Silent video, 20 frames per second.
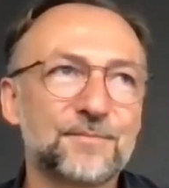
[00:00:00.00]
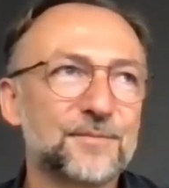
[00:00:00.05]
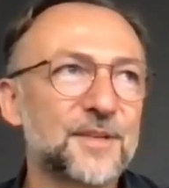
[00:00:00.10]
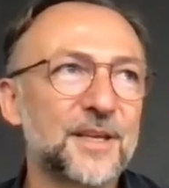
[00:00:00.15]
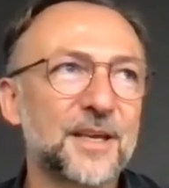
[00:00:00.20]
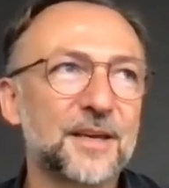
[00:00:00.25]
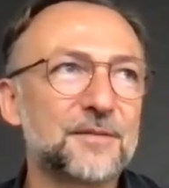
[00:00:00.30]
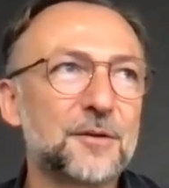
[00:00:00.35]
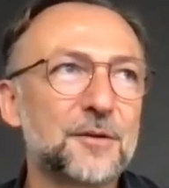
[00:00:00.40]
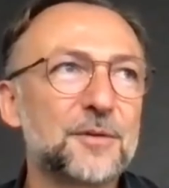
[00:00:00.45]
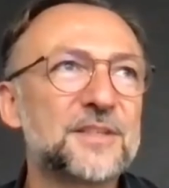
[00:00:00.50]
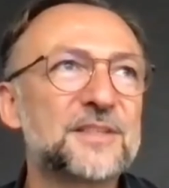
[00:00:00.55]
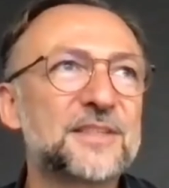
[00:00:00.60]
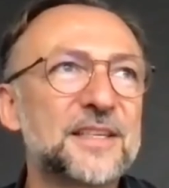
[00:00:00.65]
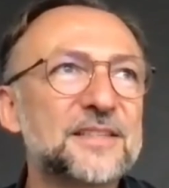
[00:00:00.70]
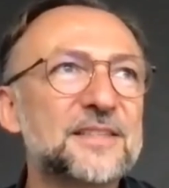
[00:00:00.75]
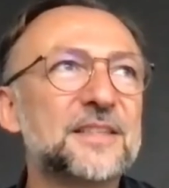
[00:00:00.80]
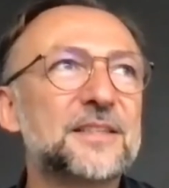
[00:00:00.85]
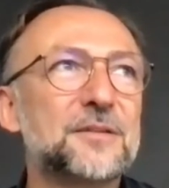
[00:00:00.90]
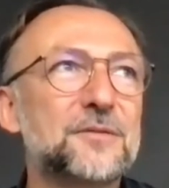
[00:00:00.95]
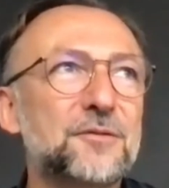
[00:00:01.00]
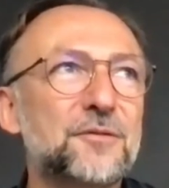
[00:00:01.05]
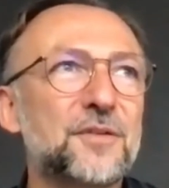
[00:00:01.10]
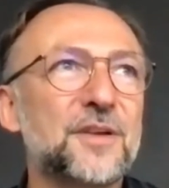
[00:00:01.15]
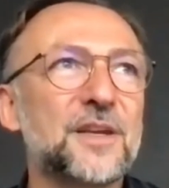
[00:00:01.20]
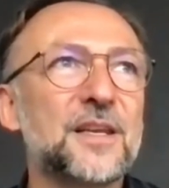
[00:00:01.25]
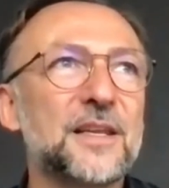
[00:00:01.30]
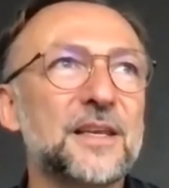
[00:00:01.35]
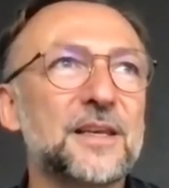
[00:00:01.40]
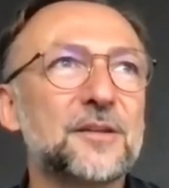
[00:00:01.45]
very sensitive
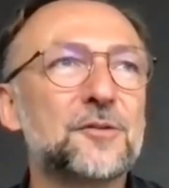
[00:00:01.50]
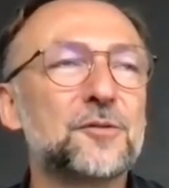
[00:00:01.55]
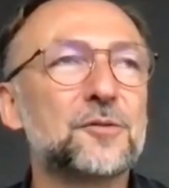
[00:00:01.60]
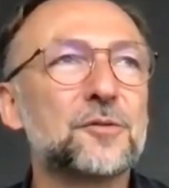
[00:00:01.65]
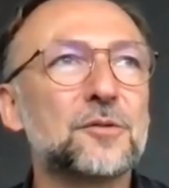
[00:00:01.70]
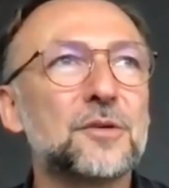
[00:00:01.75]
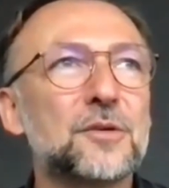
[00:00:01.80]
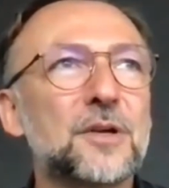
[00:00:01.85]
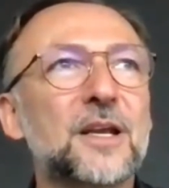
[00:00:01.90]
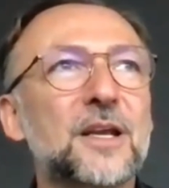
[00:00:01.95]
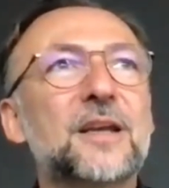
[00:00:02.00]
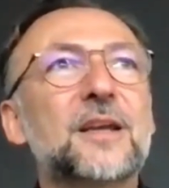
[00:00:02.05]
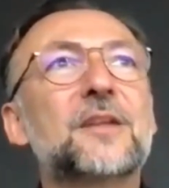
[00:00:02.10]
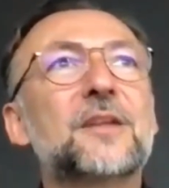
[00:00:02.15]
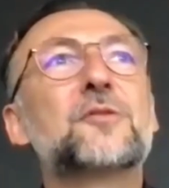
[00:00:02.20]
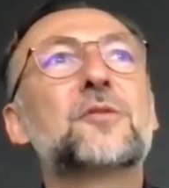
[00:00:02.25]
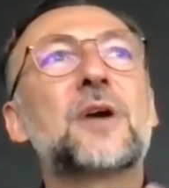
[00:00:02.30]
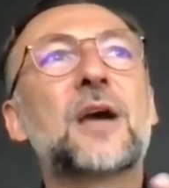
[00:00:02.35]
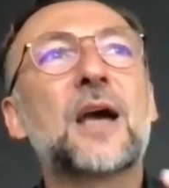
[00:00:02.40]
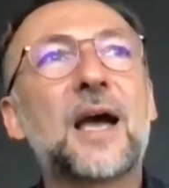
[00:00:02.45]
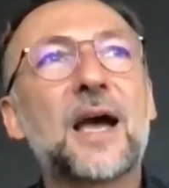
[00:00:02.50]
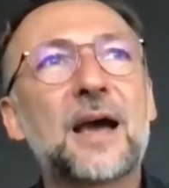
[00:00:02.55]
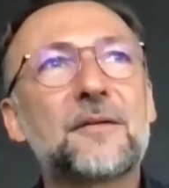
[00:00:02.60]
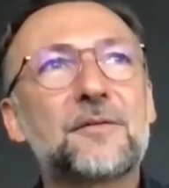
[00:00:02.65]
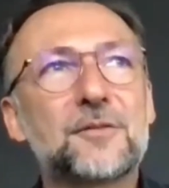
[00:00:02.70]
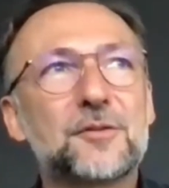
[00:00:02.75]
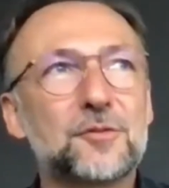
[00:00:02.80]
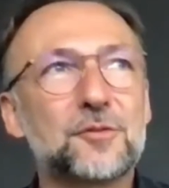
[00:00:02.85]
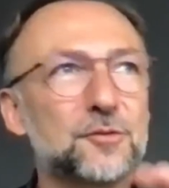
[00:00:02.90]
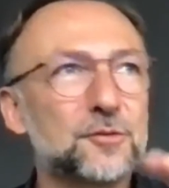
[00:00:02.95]
feeling to
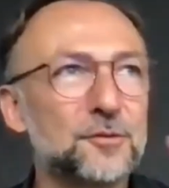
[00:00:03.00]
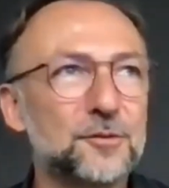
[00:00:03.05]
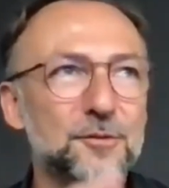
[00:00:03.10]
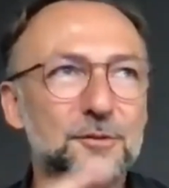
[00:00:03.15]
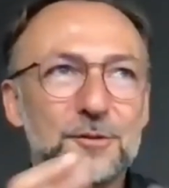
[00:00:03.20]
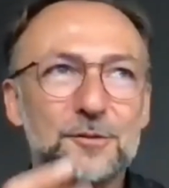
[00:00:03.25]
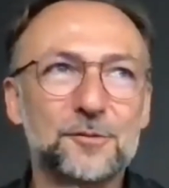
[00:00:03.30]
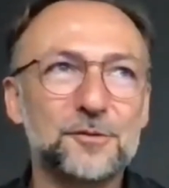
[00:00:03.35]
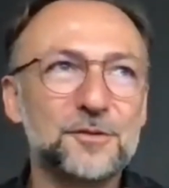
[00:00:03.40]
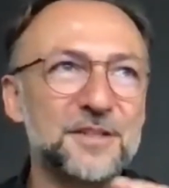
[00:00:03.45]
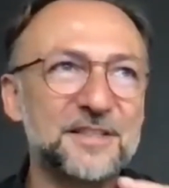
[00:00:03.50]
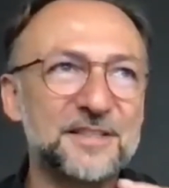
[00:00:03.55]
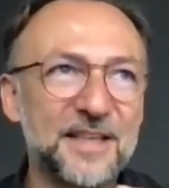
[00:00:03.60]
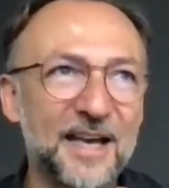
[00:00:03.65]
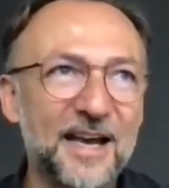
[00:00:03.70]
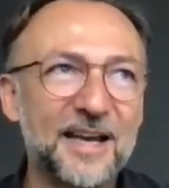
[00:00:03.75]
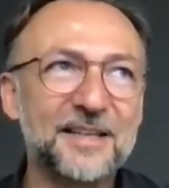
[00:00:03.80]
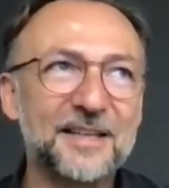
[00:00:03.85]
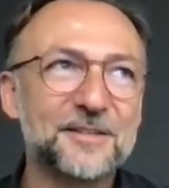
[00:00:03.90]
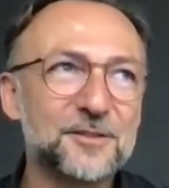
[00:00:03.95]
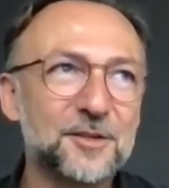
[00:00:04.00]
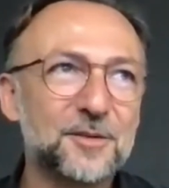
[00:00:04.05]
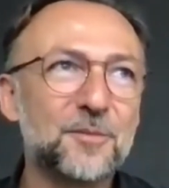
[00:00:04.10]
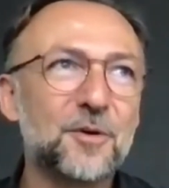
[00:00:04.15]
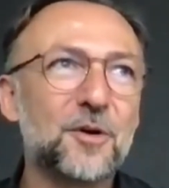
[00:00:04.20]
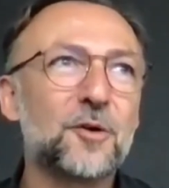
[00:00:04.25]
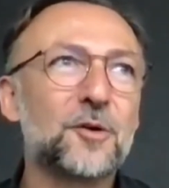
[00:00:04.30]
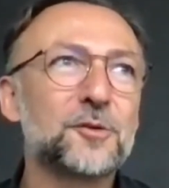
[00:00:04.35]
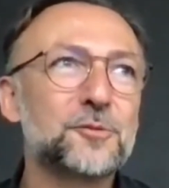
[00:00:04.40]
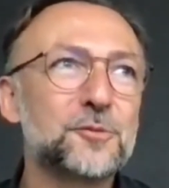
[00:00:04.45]
have to design
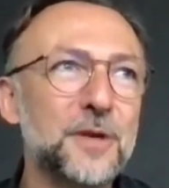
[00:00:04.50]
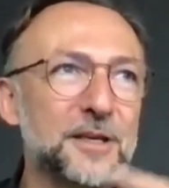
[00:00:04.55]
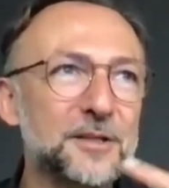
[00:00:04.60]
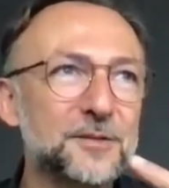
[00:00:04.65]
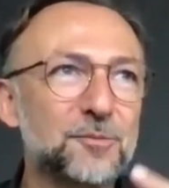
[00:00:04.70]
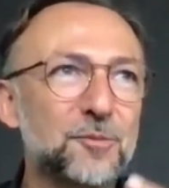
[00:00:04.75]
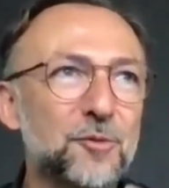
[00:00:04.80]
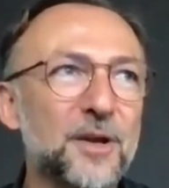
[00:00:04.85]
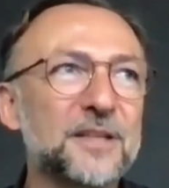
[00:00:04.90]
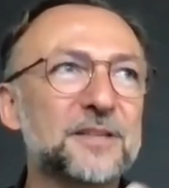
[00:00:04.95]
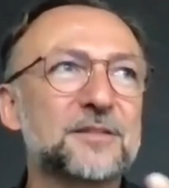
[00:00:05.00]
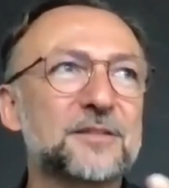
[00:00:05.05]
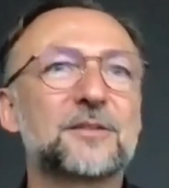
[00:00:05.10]
somehow, to express